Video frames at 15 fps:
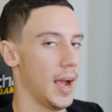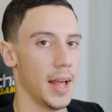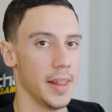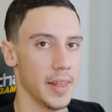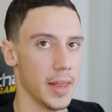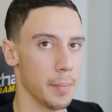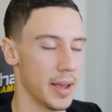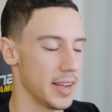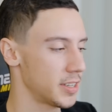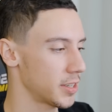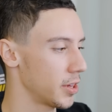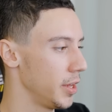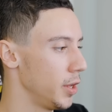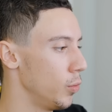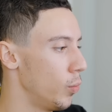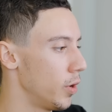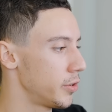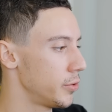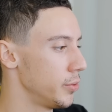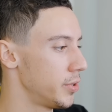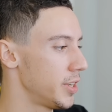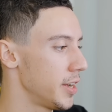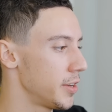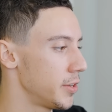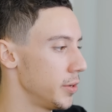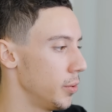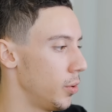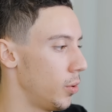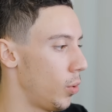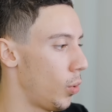And then basically you want to set
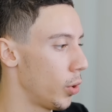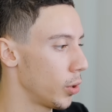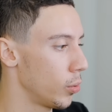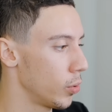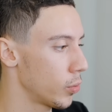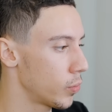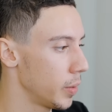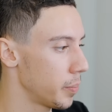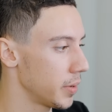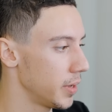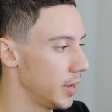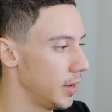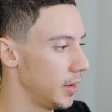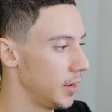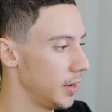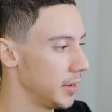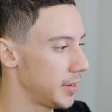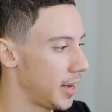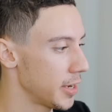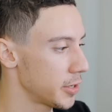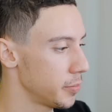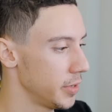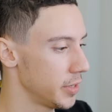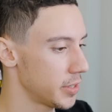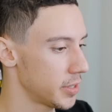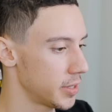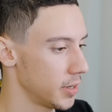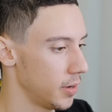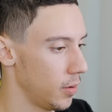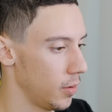your auto equip attachments,